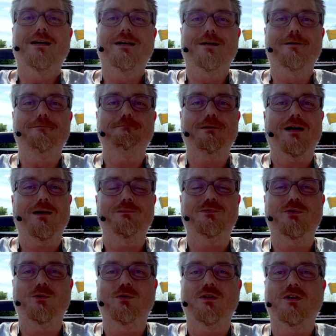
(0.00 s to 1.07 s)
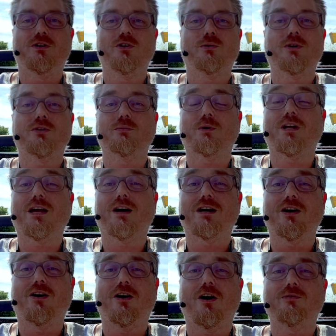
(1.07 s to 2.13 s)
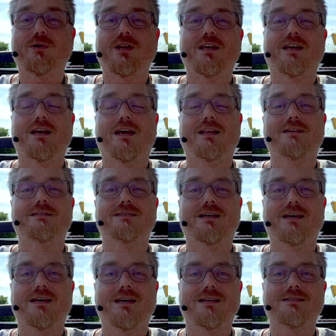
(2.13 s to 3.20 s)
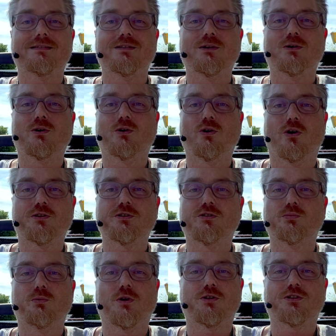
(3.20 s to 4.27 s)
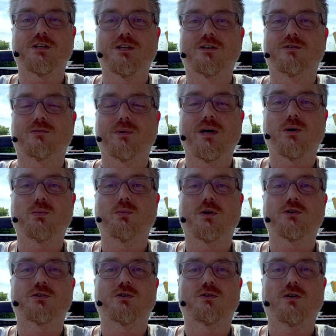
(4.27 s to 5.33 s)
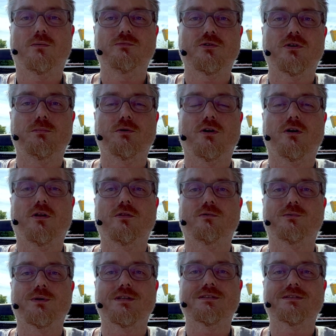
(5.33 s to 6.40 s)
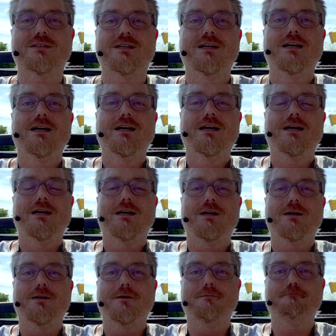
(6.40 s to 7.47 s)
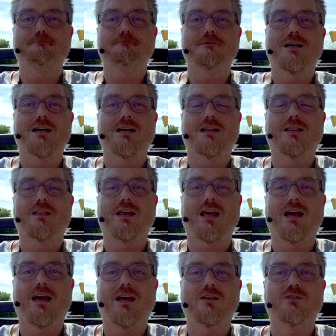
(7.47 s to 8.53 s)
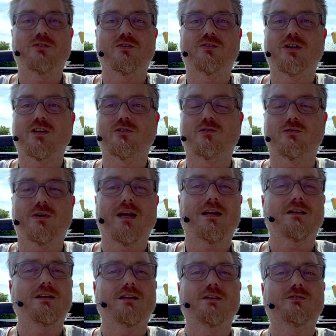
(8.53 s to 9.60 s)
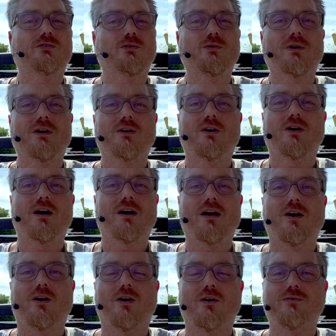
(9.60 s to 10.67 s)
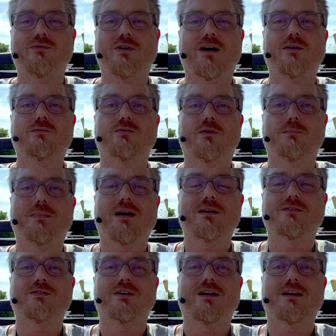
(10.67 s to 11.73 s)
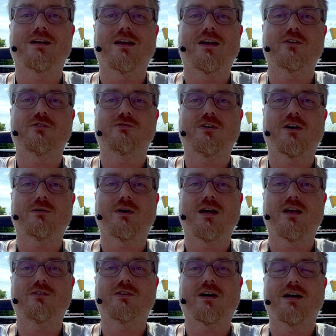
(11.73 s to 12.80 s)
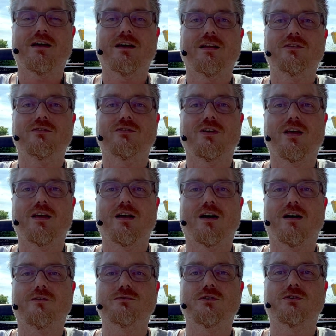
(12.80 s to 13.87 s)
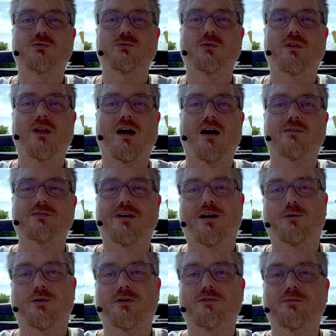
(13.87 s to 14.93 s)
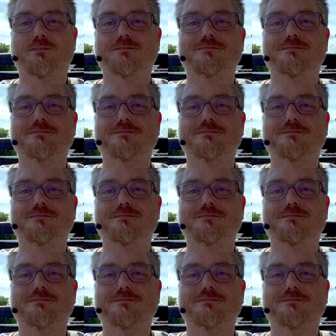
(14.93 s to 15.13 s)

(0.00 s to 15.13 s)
I'm totally curious. What I already can say, it's a gorgeous watch, a great watch, comfortable on the wrist. The hands are set correctly, so all fine from my side as far as I can say after 2.5 hours.